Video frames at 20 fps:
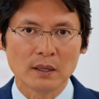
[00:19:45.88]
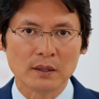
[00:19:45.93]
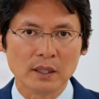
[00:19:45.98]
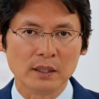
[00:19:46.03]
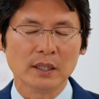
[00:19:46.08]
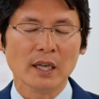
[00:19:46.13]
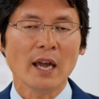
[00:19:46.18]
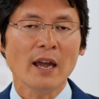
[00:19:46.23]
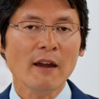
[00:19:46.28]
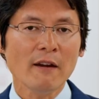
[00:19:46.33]

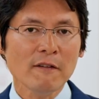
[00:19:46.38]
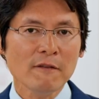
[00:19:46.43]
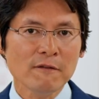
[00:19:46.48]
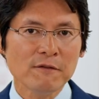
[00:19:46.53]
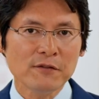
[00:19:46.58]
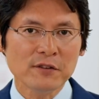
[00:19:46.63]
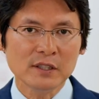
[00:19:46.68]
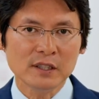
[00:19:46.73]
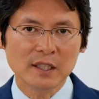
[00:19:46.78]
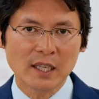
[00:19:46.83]
then
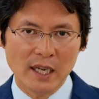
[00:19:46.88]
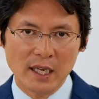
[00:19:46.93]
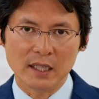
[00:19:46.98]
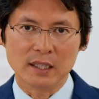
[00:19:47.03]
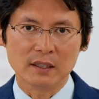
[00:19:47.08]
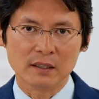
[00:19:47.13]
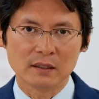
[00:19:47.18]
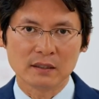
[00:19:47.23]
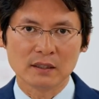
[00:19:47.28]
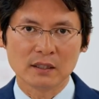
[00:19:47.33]
every
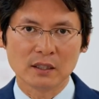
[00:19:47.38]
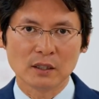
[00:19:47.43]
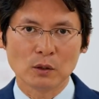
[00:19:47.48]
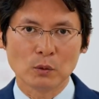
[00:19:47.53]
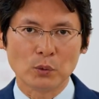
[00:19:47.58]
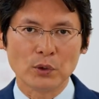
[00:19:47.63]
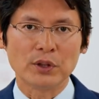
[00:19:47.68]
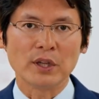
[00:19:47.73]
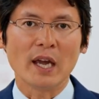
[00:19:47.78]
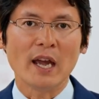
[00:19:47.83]
day,
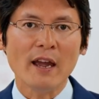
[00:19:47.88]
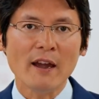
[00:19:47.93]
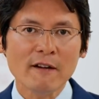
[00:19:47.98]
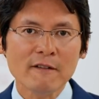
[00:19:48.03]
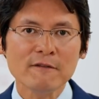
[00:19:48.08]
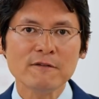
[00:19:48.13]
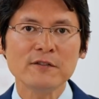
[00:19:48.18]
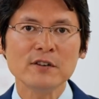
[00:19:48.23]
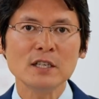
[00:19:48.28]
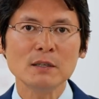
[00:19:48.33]
with
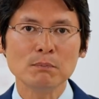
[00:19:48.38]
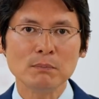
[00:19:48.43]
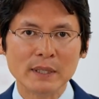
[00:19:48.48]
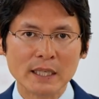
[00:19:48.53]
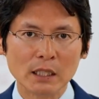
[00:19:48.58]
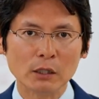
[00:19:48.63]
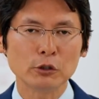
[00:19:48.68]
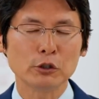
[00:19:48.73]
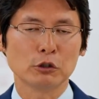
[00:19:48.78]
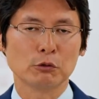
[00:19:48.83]
every
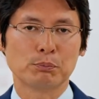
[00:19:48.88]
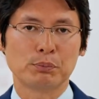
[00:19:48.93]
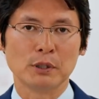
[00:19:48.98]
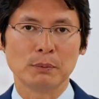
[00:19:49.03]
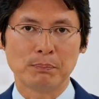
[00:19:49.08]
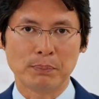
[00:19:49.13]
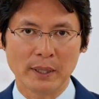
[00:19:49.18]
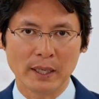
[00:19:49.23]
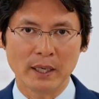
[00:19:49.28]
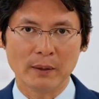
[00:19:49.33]
meal you
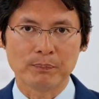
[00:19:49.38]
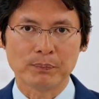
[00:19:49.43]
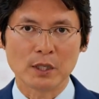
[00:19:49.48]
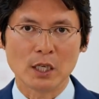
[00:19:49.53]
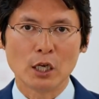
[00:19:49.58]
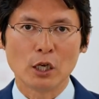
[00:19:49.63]
prepare,